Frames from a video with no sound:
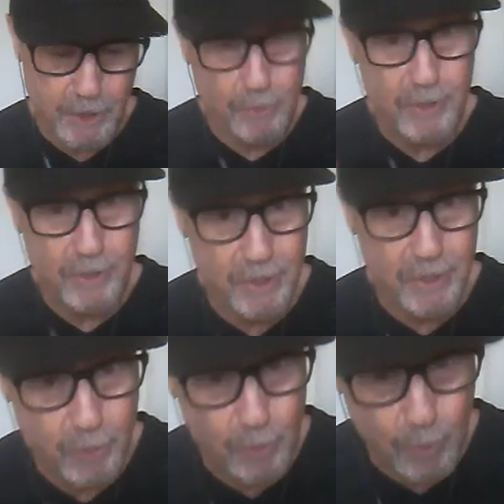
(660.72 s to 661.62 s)
use
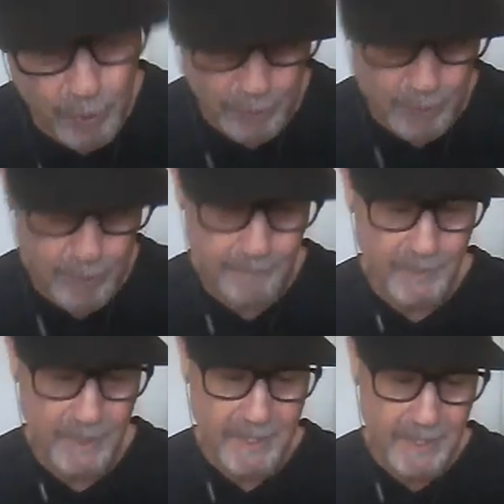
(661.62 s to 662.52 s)
disorder
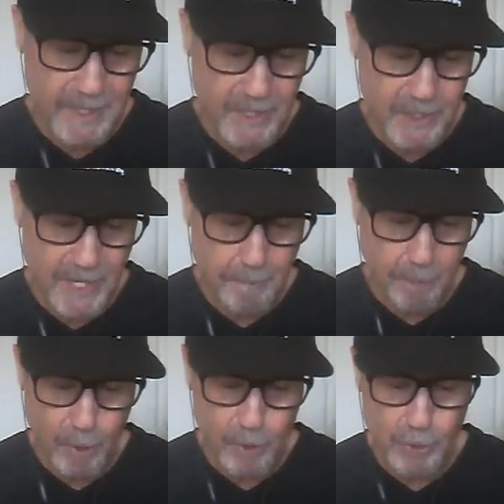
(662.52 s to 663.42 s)
is a
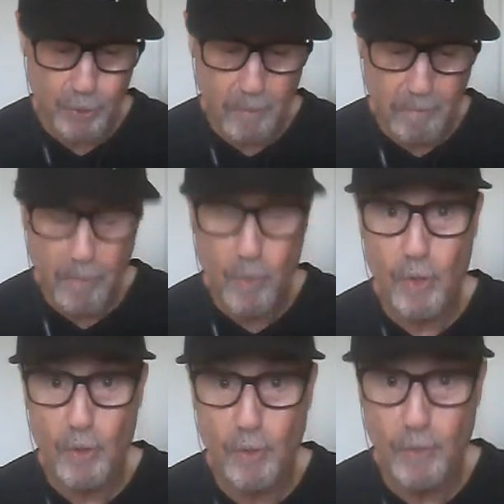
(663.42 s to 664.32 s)
personal
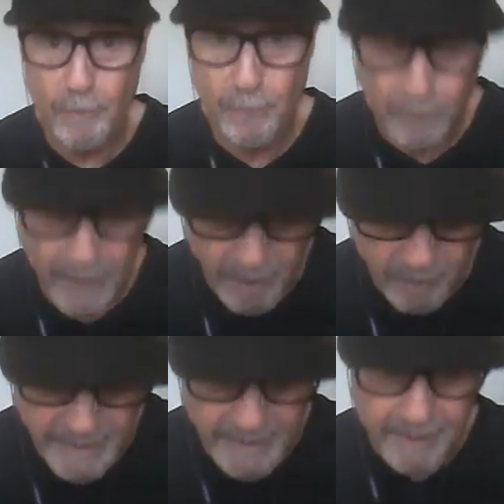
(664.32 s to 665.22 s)
moral
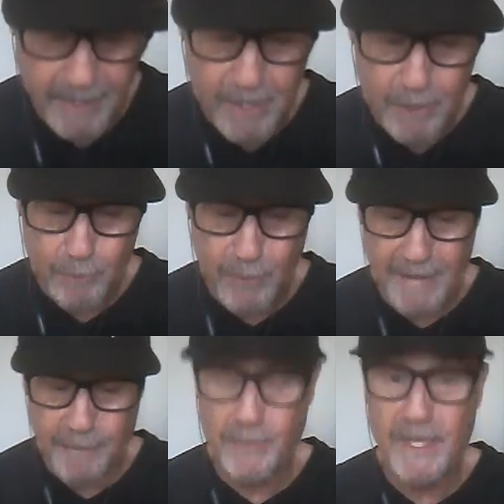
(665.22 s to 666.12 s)
failing
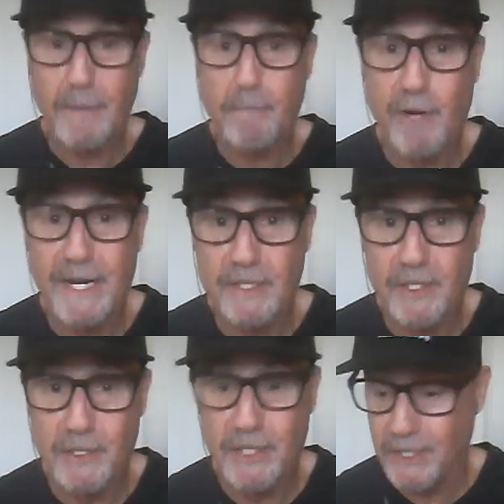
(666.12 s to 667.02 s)
rather than a brain
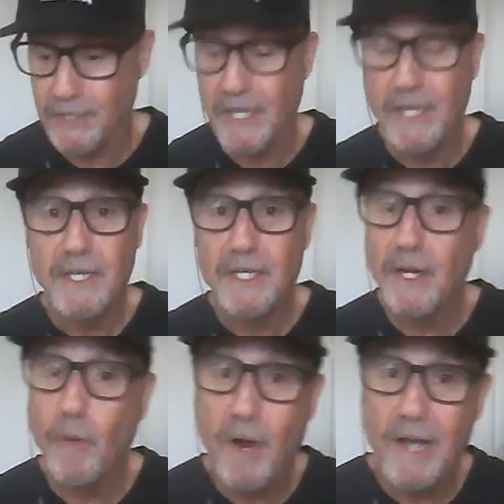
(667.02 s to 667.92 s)
disease. You
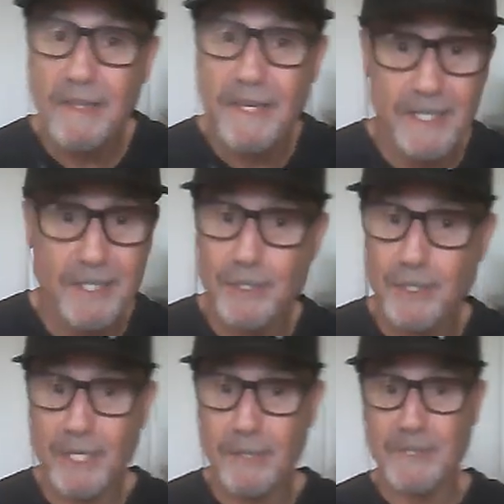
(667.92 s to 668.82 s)
know what, ladies and
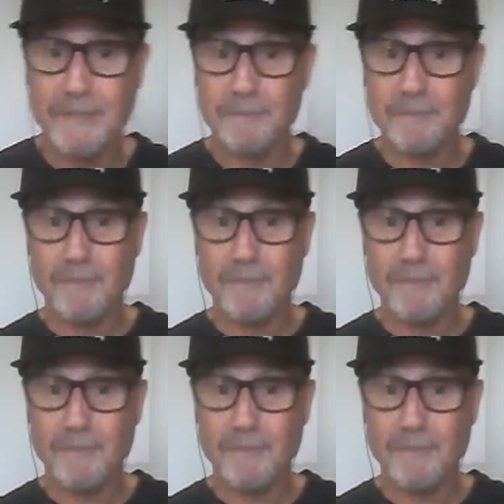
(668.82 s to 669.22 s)
gentlemen?